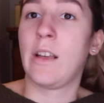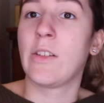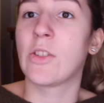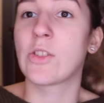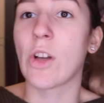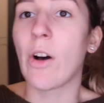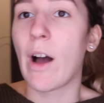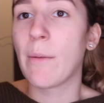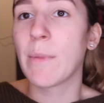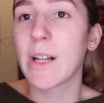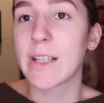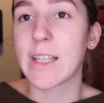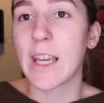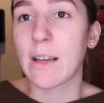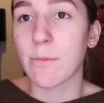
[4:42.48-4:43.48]
So I'm
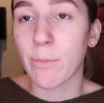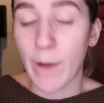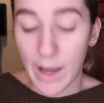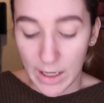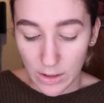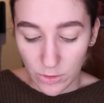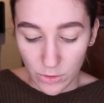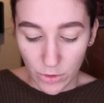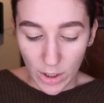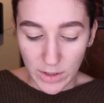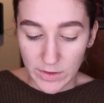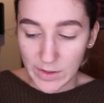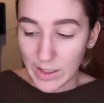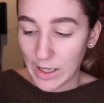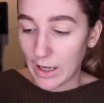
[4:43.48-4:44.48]
gonna take my
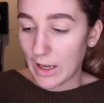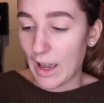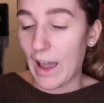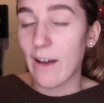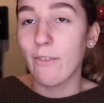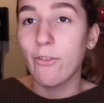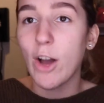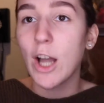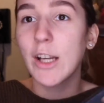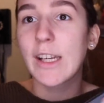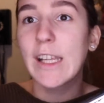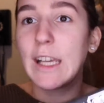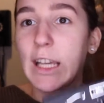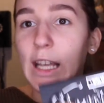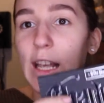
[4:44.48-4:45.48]
trusty Kat Von
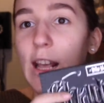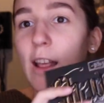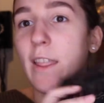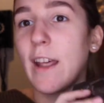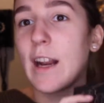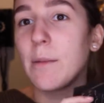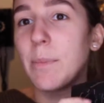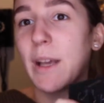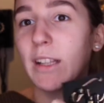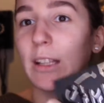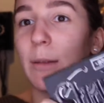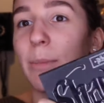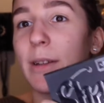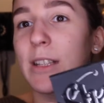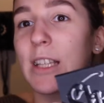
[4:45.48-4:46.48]
D that I picked
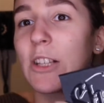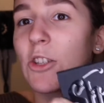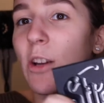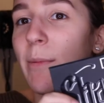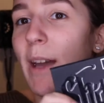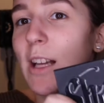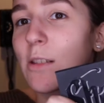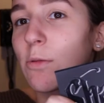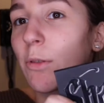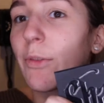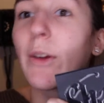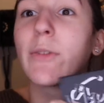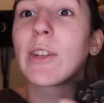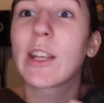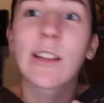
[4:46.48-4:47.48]
up at TJ Maxx for
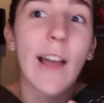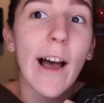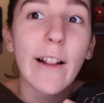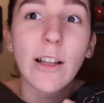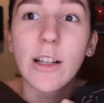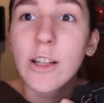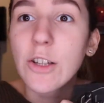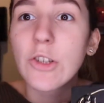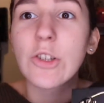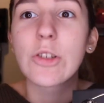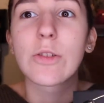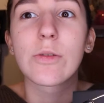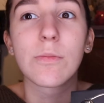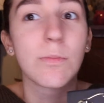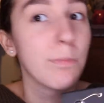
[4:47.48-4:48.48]

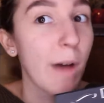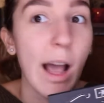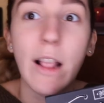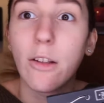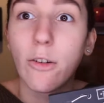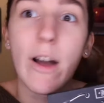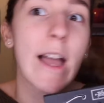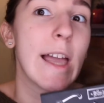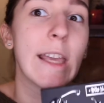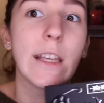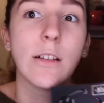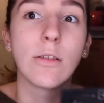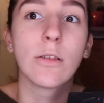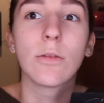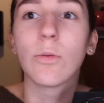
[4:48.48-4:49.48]
$15. By the
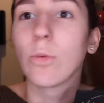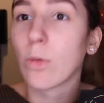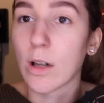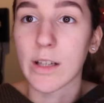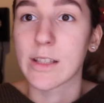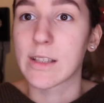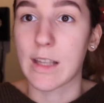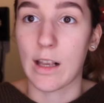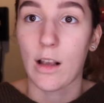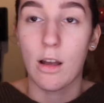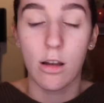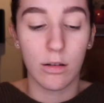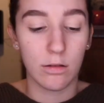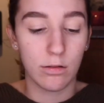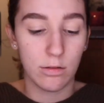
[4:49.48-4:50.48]
way, what a
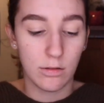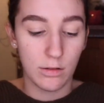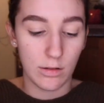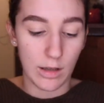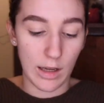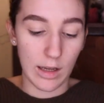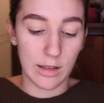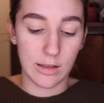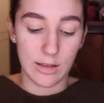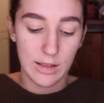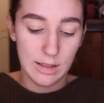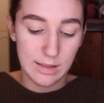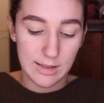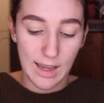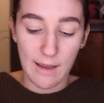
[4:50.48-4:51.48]
steal.
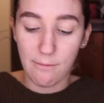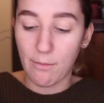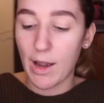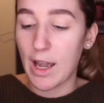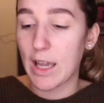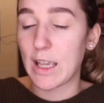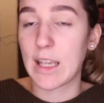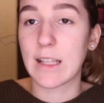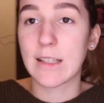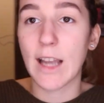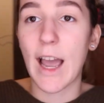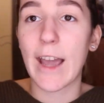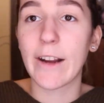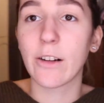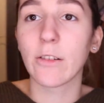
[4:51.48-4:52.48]
And set my
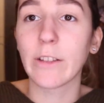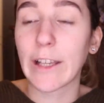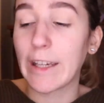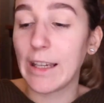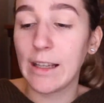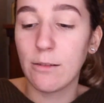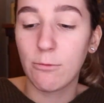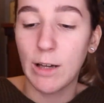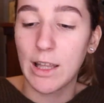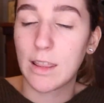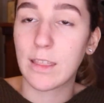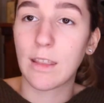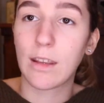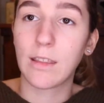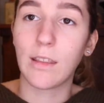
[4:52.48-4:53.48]
entire lid
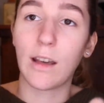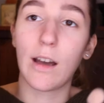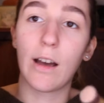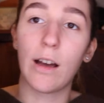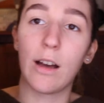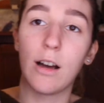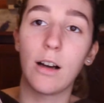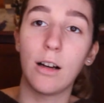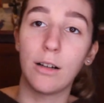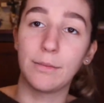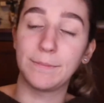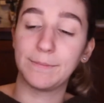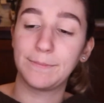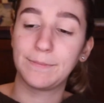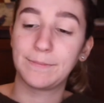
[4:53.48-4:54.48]
with the